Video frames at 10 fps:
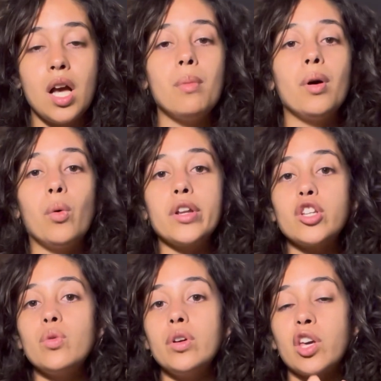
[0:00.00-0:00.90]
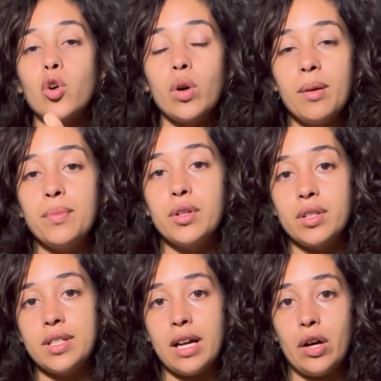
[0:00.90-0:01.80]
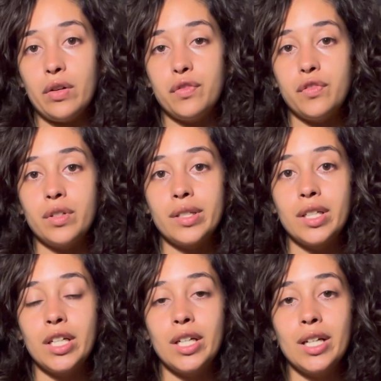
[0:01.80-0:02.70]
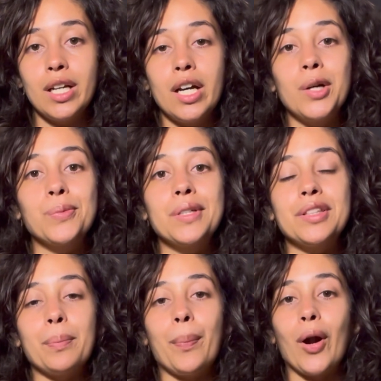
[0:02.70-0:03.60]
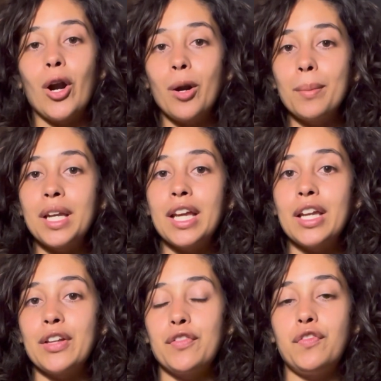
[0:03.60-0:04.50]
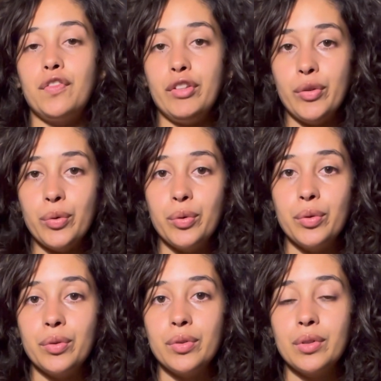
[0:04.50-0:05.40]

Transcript: But when you equip yourself with the permanent fuel